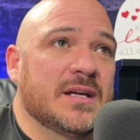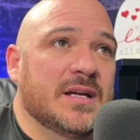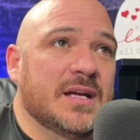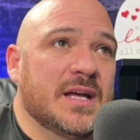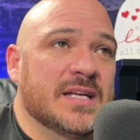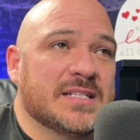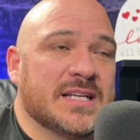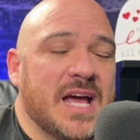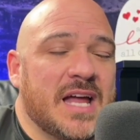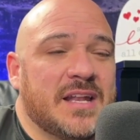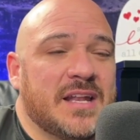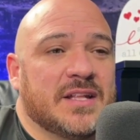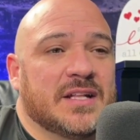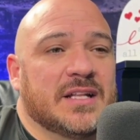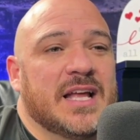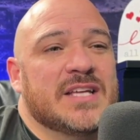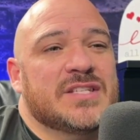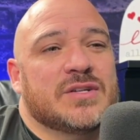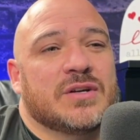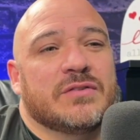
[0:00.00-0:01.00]
is kind of the
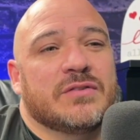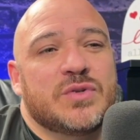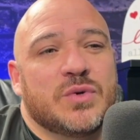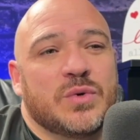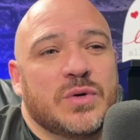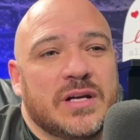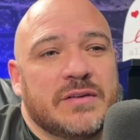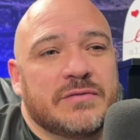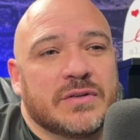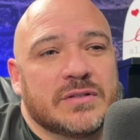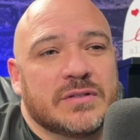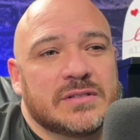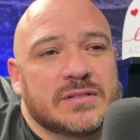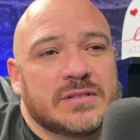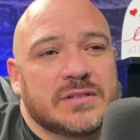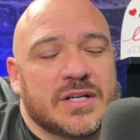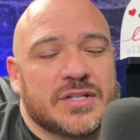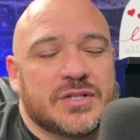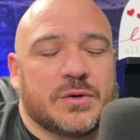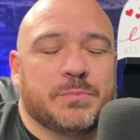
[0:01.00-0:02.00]
lesser of two evils,
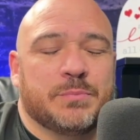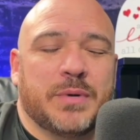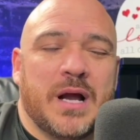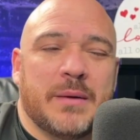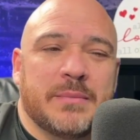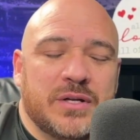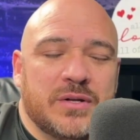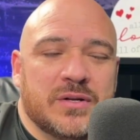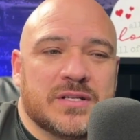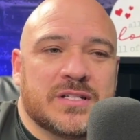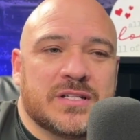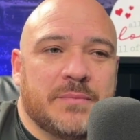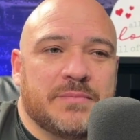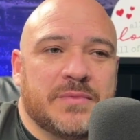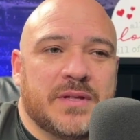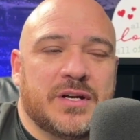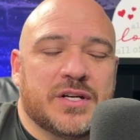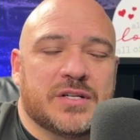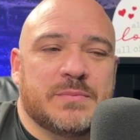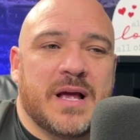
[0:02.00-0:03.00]
because you're probably doing
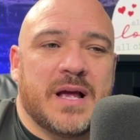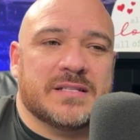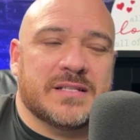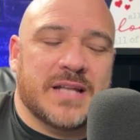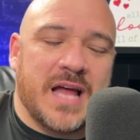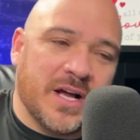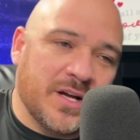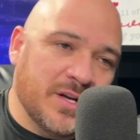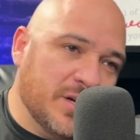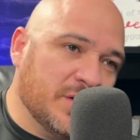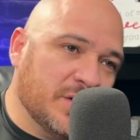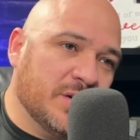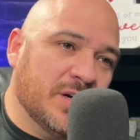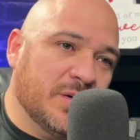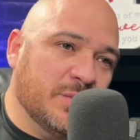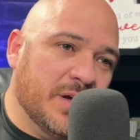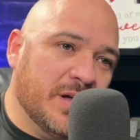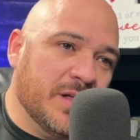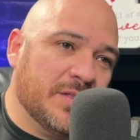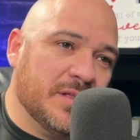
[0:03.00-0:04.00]
something your spouse not going to agree
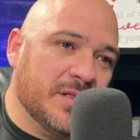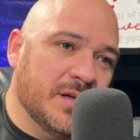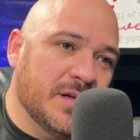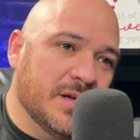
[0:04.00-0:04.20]
with,